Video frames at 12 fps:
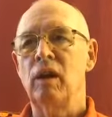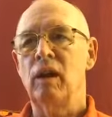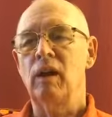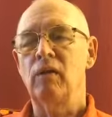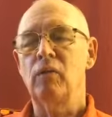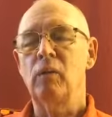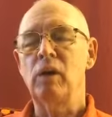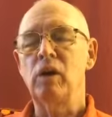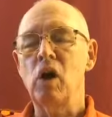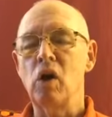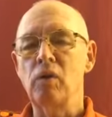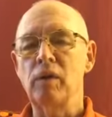If we
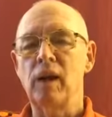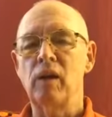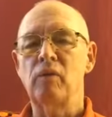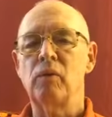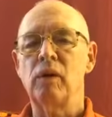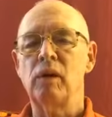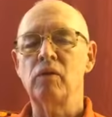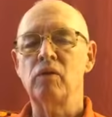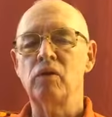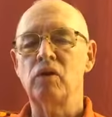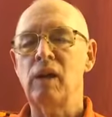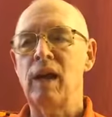know that, if we
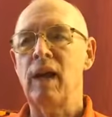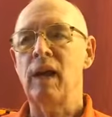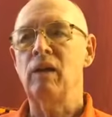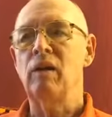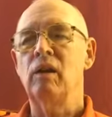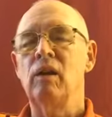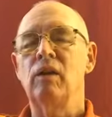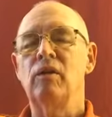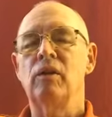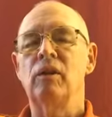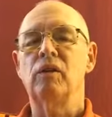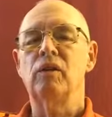understand
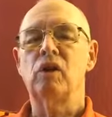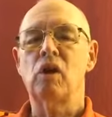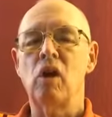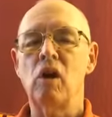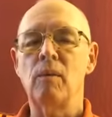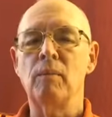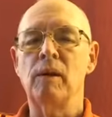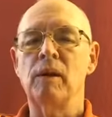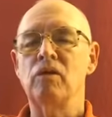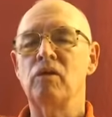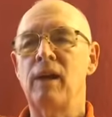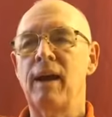that the karma
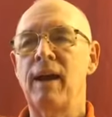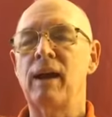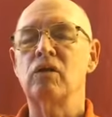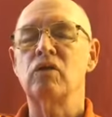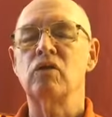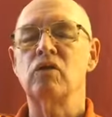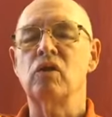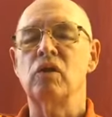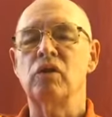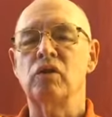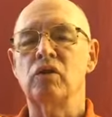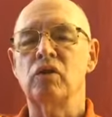is the actions
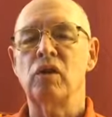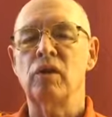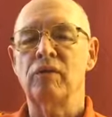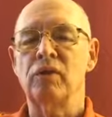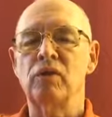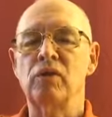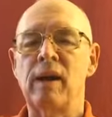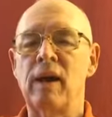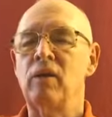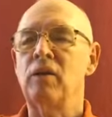on the surface out